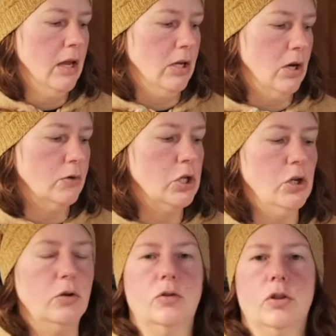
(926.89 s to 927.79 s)
you know, to
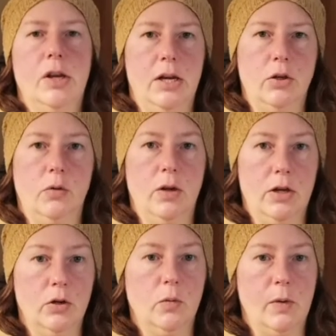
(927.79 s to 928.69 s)
use your
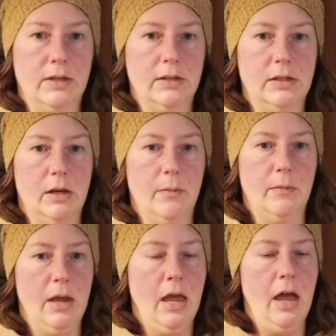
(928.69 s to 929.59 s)
inner wisdom